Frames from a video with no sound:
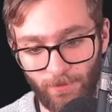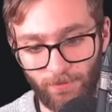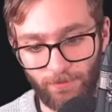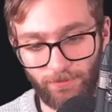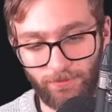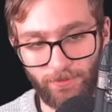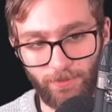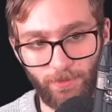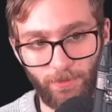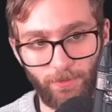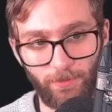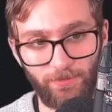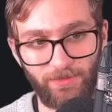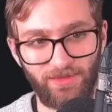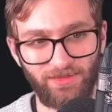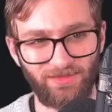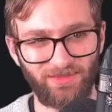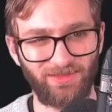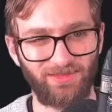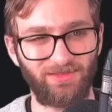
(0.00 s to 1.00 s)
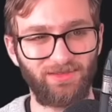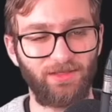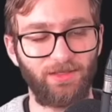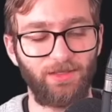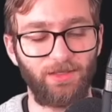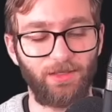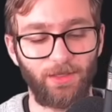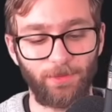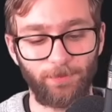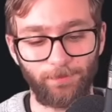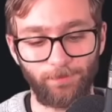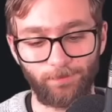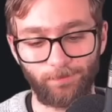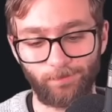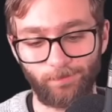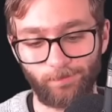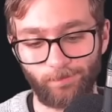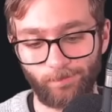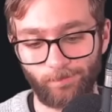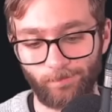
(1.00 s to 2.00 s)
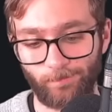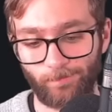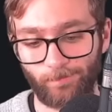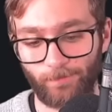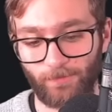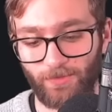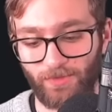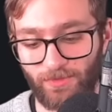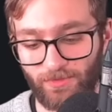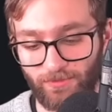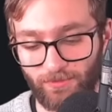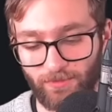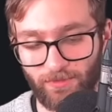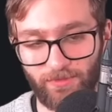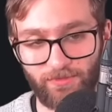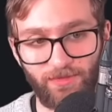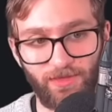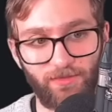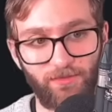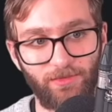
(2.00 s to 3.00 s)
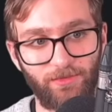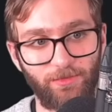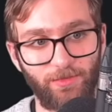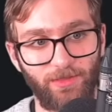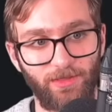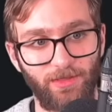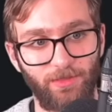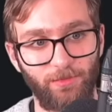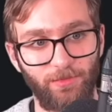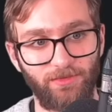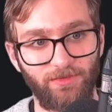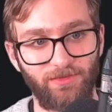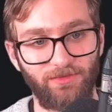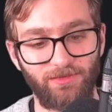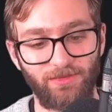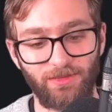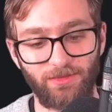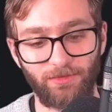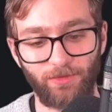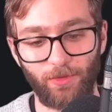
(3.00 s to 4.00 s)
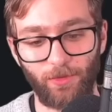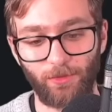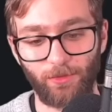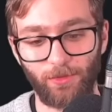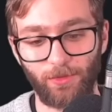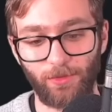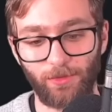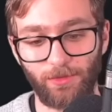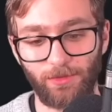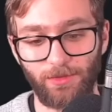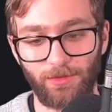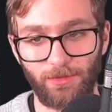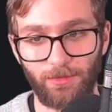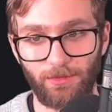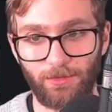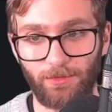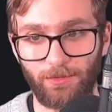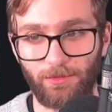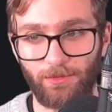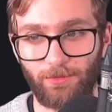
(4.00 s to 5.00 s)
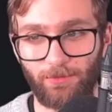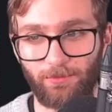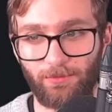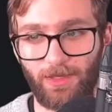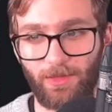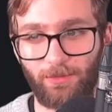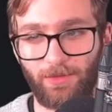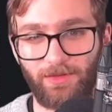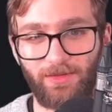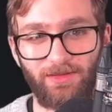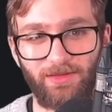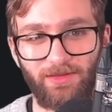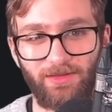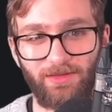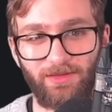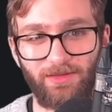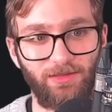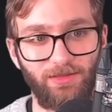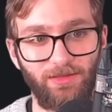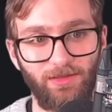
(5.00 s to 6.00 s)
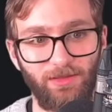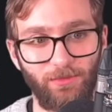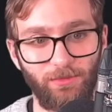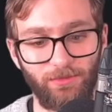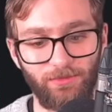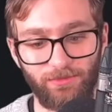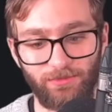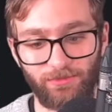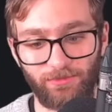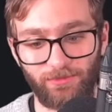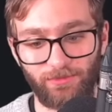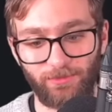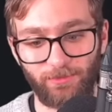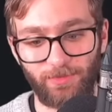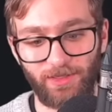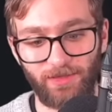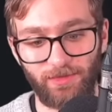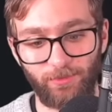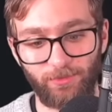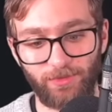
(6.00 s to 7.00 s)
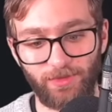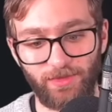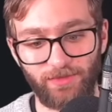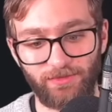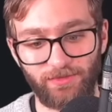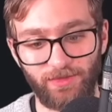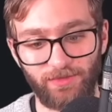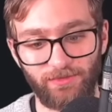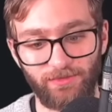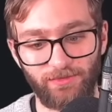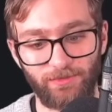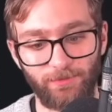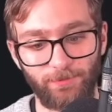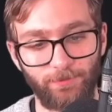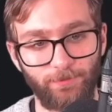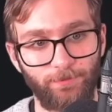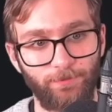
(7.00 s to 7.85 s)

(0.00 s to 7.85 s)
So this is the, just for the sake of explaining anyways, it's the total memory that's in use by the process.